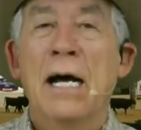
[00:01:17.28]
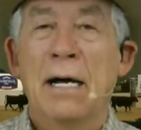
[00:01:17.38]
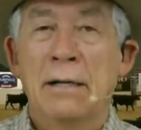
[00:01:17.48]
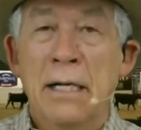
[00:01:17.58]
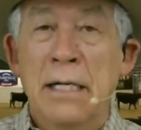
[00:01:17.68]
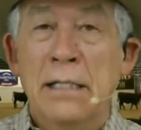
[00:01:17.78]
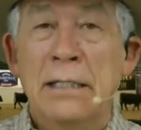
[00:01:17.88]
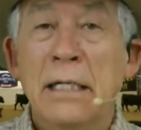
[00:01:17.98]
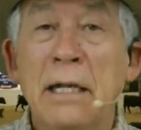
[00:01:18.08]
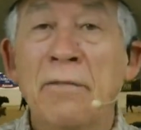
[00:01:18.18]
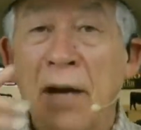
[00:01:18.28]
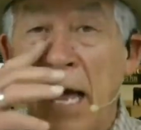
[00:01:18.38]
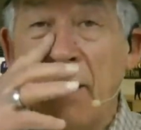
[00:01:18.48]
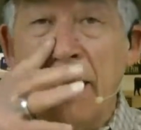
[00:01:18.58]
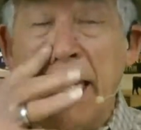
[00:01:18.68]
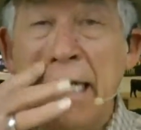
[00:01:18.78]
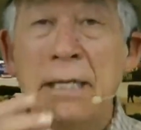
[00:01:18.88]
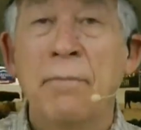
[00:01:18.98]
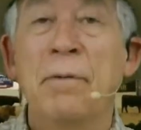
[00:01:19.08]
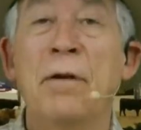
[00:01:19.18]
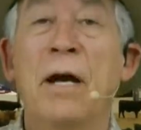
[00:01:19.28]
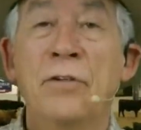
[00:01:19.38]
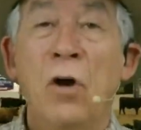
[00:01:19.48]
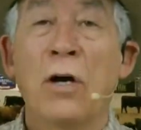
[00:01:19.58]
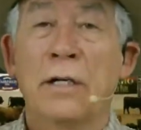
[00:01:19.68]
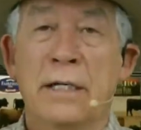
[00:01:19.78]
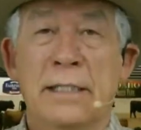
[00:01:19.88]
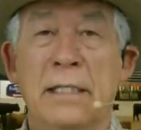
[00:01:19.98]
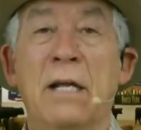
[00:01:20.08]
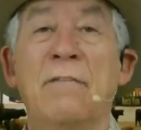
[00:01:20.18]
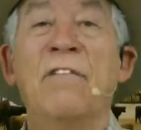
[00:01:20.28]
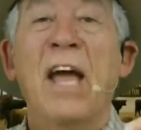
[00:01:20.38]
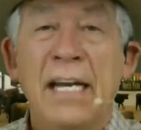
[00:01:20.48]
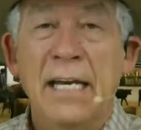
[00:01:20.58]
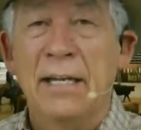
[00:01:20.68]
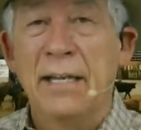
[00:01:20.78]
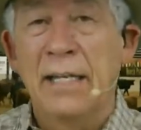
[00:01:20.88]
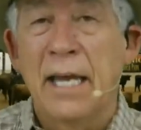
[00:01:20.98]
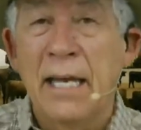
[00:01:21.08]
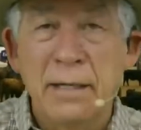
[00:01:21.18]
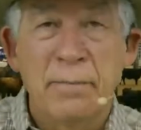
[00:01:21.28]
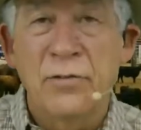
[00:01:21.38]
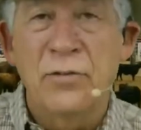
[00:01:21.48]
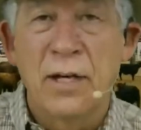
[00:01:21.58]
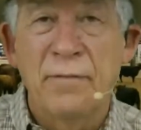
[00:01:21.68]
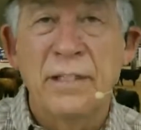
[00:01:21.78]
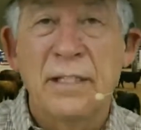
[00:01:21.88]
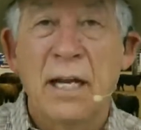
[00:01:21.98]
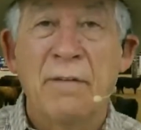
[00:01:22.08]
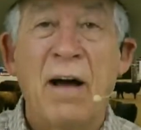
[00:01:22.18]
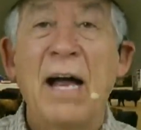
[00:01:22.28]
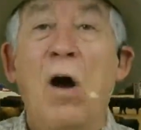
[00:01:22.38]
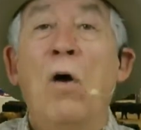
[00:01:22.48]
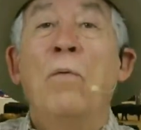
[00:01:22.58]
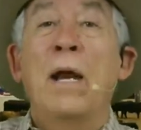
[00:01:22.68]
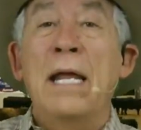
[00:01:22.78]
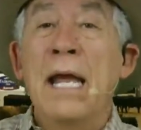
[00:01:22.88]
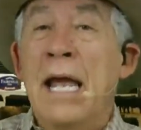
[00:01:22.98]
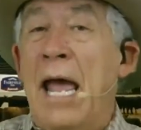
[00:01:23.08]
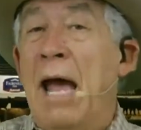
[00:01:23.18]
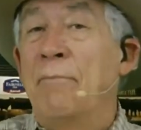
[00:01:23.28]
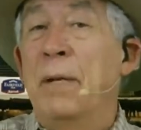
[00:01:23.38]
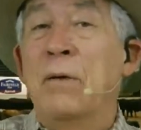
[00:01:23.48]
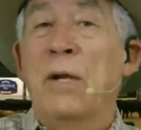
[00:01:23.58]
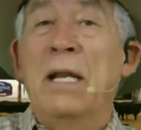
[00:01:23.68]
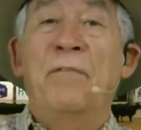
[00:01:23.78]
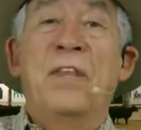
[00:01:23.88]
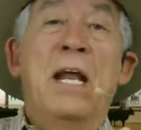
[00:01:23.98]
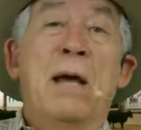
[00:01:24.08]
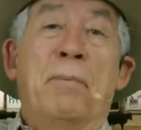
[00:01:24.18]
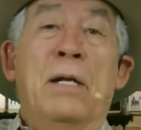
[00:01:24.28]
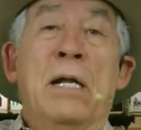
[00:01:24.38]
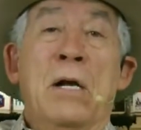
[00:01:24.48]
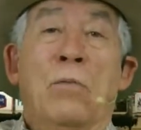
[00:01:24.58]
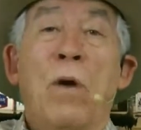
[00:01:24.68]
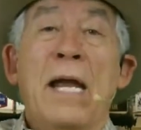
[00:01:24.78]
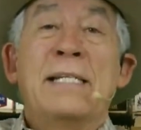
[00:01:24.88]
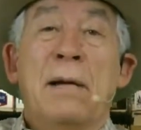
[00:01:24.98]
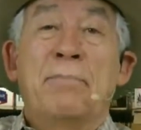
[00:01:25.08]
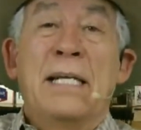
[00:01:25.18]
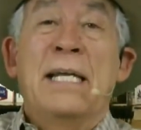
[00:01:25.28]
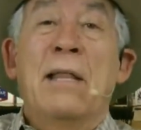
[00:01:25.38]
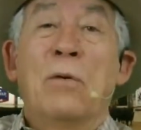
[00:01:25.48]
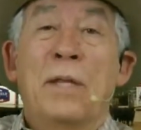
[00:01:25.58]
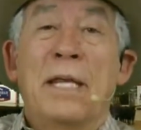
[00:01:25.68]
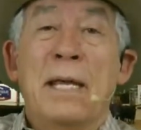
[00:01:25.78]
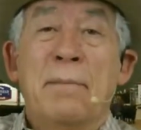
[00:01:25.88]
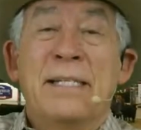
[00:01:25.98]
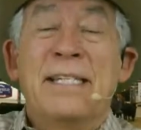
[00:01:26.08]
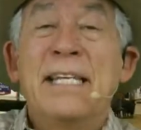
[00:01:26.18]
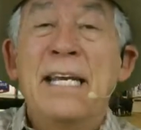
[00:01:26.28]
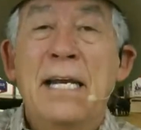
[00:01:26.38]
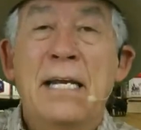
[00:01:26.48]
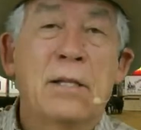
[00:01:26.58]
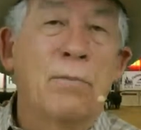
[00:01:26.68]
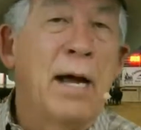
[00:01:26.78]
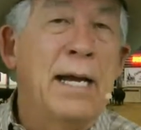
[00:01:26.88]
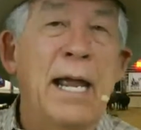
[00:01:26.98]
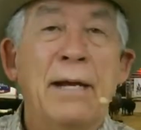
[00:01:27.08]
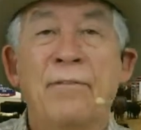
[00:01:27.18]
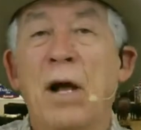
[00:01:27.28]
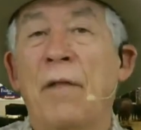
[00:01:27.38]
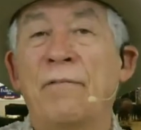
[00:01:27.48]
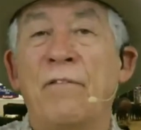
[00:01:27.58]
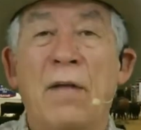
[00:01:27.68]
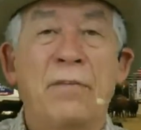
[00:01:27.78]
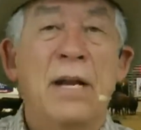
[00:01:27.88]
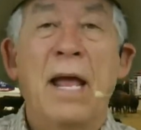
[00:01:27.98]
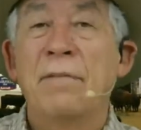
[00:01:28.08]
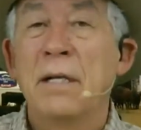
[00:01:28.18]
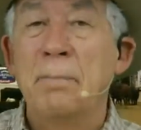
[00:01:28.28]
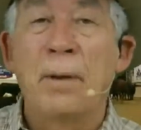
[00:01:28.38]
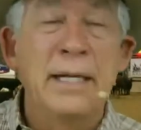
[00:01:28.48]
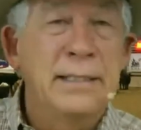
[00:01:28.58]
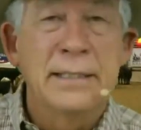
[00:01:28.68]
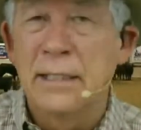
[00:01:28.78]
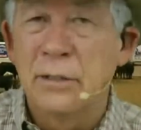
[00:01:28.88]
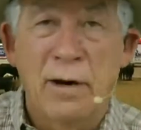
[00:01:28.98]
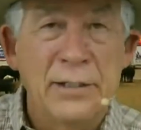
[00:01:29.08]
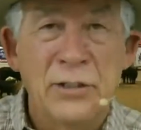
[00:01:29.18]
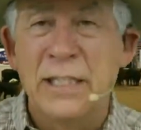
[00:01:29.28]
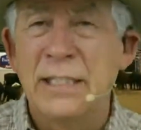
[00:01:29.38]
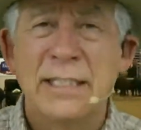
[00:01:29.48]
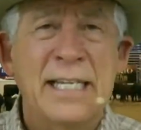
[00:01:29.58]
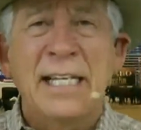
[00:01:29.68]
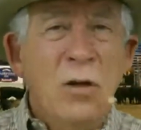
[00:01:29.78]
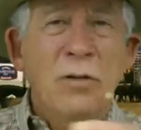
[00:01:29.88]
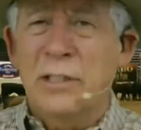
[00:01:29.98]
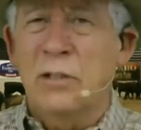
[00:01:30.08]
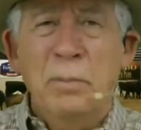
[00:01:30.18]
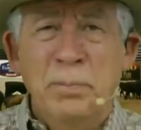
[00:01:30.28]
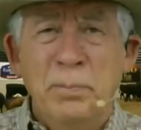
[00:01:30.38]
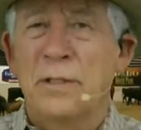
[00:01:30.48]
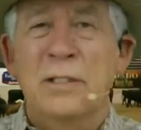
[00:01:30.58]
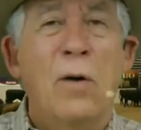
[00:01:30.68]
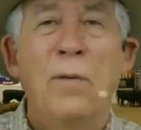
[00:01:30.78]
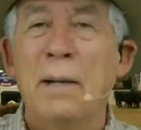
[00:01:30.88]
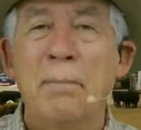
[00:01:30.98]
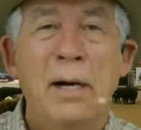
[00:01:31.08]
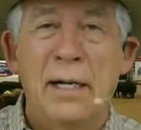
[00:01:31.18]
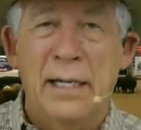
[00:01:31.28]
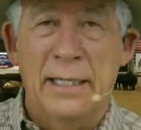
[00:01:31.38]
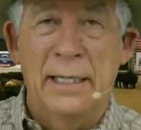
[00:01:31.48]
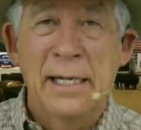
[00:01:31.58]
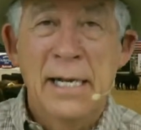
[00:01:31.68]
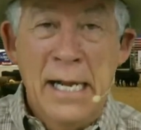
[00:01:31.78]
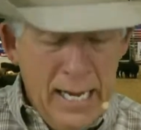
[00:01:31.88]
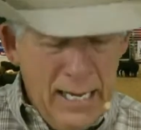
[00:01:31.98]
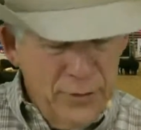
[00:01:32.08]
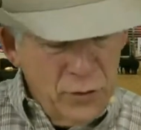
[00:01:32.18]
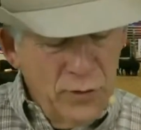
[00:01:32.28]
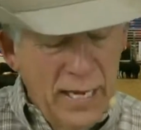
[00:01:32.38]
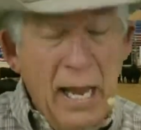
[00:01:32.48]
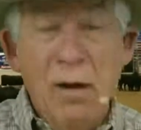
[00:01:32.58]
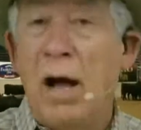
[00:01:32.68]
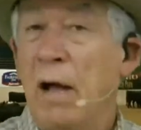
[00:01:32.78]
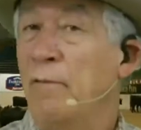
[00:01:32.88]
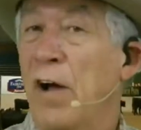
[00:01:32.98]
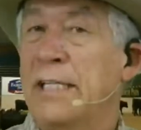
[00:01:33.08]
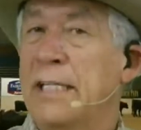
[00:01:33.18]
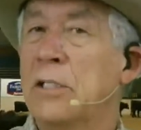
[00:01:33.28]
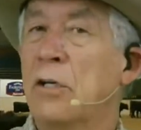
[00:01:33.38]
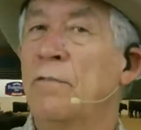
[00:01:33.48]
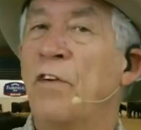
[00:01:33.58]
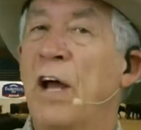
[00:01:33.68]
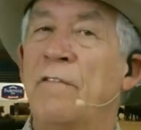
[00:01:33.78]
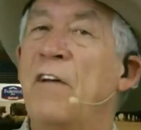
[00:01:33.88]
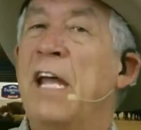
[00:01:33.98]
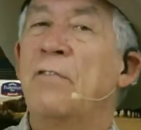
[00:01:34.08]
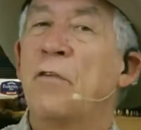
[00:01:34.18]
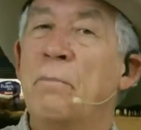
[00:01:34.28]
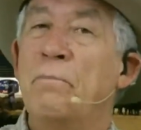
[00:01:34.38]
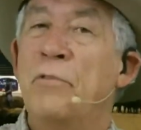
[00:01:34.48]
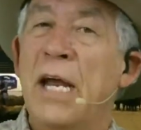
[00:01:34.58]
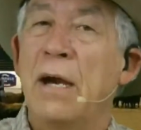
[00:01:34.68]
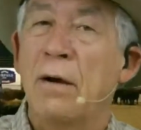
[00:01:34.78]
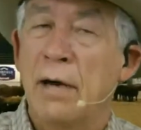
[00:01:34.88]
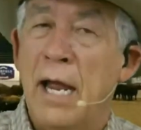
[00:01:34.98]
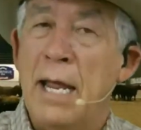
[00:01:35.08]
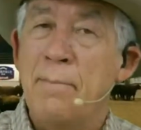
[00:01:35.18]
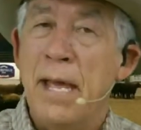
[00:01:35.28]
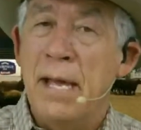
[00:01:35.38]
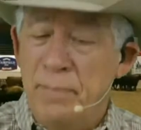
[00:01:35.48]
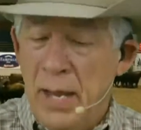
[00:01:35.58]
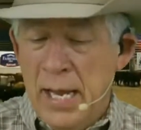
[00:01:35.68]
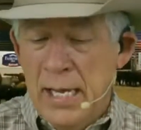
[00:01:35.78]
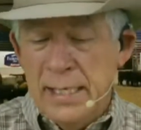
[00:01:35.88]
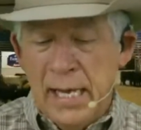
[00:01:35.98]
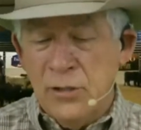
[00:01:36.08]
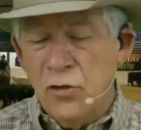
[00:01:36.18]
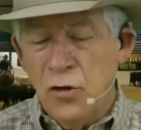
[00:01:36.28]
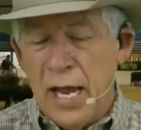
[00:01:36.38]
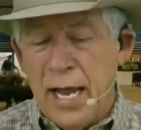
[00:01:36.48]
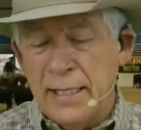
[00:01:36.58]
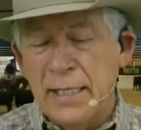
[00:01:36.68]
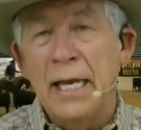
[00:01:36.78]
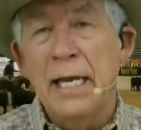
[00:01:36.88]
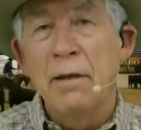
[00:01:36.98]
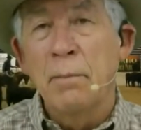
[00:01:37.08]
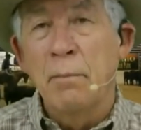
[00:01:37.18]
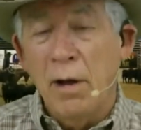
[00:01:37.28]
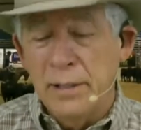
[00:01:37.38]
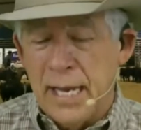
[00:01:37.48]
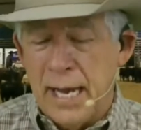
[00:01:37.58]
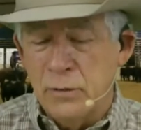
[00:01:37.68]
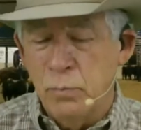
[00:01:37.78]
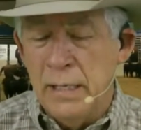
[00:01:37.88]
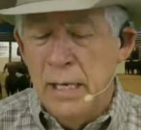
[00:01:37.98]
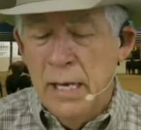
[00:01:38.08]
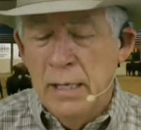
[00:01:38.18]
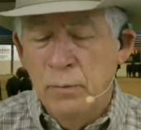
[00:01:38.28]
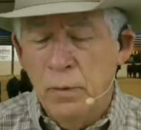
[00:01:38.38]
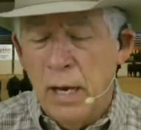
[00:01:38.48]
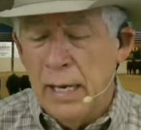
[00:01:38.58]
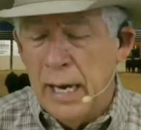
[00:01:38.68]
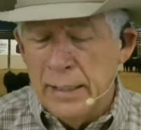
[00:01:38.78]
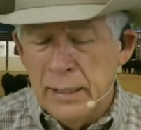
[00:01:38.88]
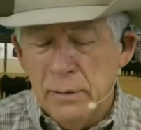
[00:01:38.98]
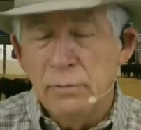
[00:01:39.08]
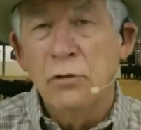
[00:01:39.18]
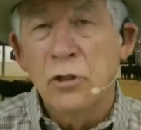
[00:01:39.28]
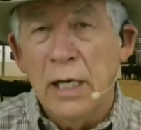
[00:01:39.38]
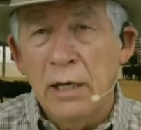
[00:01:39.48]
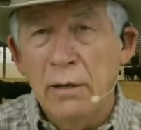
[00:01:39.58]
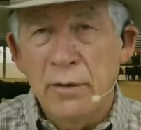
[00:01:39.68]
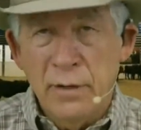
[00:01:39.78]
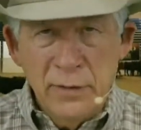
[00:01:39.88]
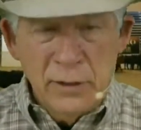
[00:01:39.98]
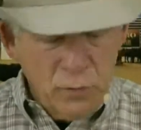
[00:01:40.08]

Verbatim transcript: uh, delivered out of the kingdom of darkness and conveyed into the kingdom of the Son of His love. I already have been lifted up and raised up together with Him and seated at the right hand of God the Father in heavenly places in Christ Jesus. That's all scripture, it's already mine. And so now I fight this good fight of faith from there. Amen. Yesterday at the end of the broadcast, we, I, I shared